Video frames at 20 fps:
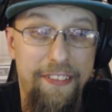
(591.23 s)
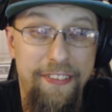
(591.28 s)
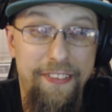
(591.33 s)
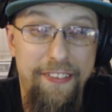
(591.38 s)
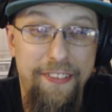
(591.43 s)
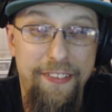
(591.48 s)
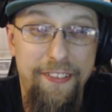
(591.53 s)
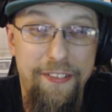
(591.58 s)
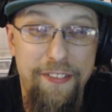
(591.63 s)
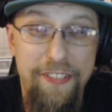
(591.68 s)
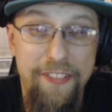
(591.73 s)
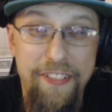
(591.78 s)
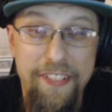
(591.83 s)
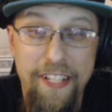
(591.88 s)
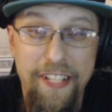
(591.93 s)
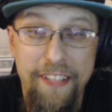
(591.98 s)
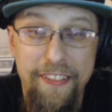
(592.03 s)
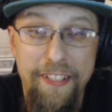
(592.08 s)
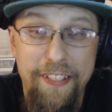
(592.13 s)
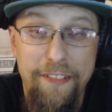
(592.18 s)
there's
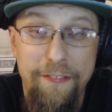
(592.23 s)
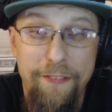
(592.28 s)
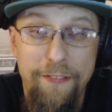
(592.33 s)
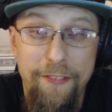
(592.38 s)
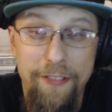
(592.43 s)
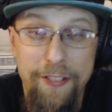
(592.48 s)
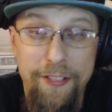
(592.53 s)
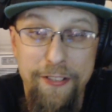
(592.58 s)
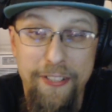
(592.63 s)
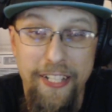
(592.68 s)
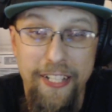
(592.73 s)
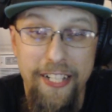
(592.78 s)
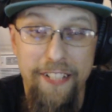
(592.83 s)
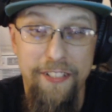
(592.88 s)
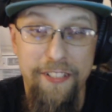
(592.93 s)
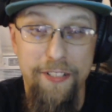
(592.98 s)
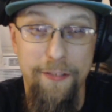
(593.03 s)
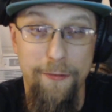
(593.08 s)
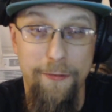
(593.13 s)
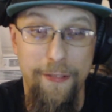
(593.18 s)
nothing for you guys
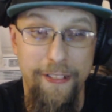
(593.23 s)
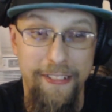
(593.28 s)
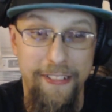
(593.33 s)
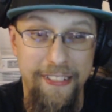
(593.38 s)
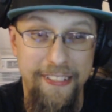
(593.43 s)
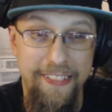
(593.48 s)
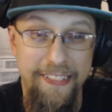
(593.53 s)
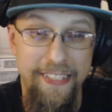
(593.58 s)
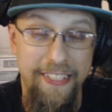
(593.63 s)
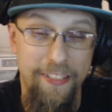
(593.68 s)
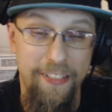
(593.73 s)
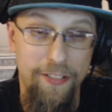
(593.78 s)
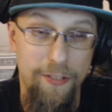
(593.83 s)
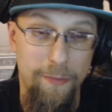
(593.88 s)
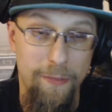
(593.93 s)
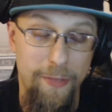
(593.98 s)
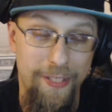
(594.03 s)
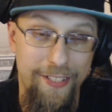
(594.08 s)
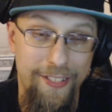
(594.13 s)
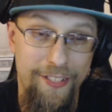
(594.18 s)
to really see too
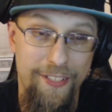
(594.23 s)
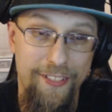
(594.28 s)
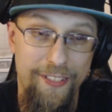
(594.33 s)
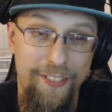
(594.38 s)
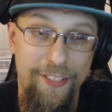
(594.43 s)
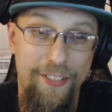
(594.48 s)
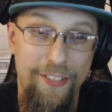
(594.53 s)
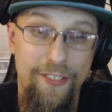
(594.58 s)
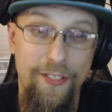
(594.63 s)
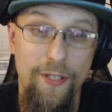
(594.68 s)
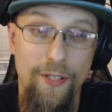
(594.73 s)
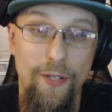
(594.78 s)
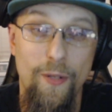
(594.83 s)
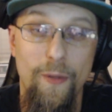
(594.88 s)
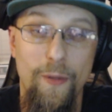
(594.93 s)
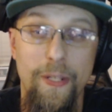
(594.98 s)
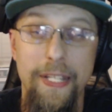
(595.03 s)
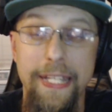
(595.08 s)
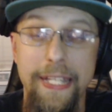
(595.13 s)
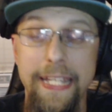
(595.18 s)
much.
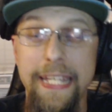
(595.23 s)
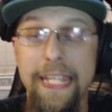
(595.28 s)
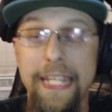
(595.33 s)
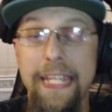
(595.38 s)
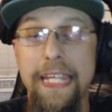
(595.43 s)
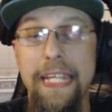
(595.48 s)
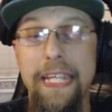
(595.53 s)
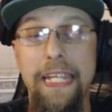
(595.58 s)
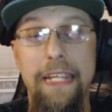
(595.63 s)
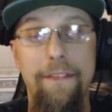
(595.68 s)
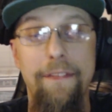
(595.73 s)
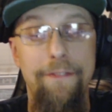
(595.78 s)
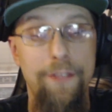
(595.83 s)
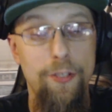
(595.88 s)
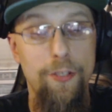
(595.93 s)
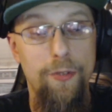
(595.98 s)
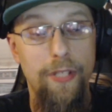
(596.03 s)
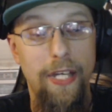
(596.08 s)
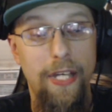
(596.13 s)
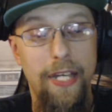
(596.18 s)
So if
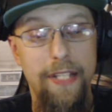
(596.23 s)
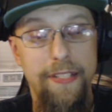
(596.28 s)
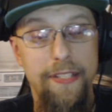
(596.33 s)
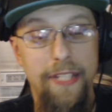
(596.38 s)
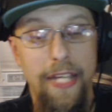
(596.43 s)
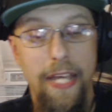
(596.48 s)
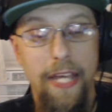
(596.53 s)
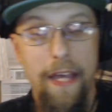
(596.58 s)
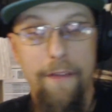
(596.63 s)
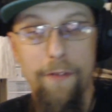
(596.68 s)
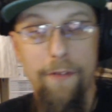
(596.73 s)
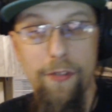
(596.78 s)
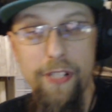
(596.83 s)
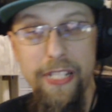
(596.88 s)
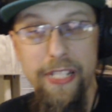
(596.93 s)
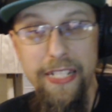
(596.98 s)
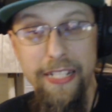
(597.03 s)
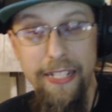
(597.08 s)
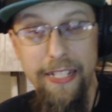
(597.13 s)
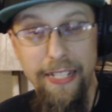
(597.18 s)
you guys ever
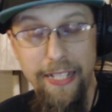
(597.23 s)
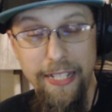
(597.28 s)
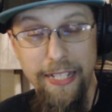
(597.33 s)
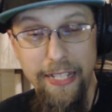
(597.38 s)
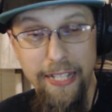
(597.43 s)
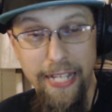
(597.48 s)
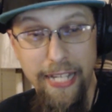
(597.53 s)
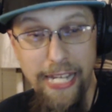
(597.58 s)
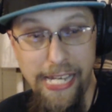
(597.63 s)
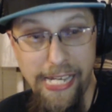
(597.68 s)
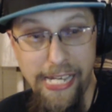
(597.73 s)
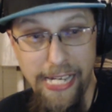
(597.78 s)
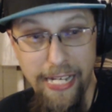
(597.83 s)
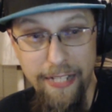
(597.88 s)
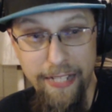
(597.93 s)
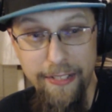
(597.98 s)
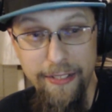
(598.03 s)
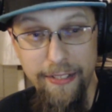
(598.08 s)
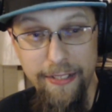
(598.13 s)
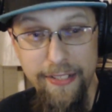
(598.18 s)
need a
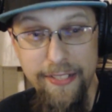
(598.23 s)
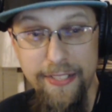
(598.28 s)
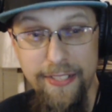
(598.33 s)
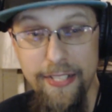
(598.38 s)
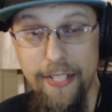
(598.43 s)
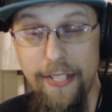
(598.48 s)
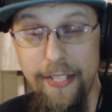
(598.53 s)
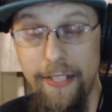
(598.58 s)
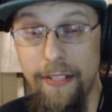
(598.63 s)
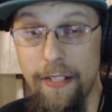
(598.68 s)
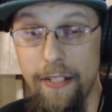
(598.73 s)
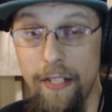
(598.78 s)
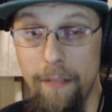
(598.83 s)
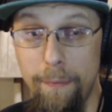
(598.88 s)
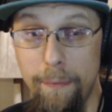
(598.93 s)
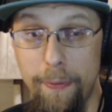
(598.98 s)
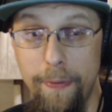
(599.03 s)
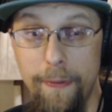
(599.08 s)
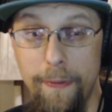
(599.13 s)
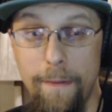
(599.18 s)
hand setting it
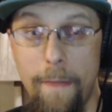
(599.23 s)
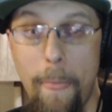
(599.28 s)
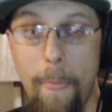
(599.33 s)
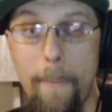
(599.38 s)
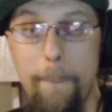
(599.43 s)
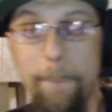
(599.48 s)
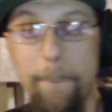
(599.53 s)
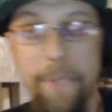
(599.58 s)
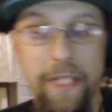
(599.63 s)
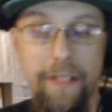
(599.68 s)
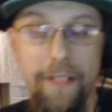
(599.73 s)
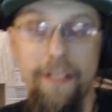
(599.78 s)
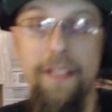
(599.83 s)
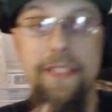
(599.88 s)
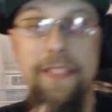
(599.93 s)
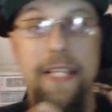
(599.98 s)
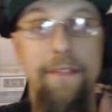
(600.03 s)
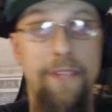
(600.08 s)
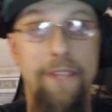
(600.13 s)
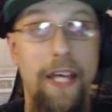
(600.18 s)
up,
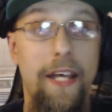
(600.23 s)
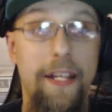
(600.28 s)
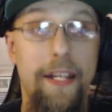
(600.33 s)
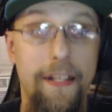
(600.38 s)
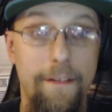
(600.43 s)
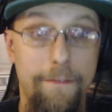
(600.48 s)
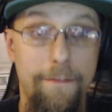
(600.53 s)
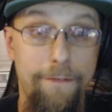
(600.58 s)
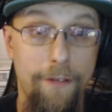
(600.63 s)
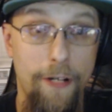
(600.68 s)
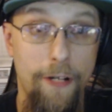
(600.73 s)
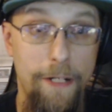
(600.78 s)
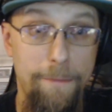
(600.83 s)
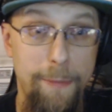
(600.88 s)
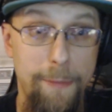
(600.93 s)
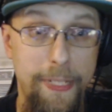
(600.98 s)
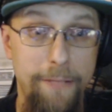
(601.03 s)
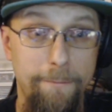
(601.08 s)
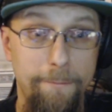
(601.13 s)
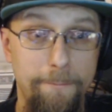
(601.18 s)
because I've got it in front of
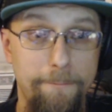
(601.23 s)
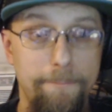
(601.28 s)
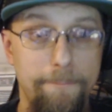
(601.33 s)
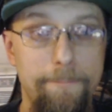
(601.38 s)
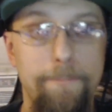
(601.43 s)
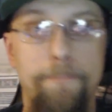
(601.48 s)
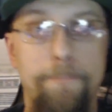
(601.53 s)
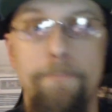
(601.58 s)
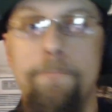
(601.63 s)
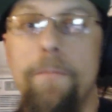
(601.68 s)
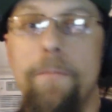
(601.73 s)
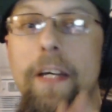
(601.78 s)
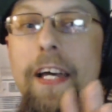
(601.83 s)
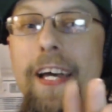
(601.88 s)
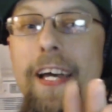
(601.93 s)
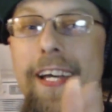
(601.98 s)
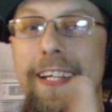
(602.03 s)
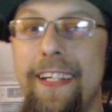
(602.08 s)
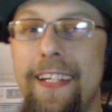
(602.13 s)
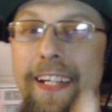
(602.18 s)
me,
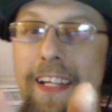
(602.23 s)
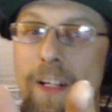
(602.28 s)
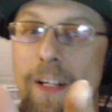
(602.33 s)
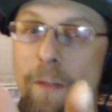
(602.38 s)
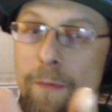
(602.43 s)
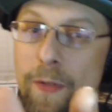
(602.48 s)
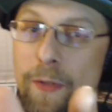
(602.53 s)
I can help you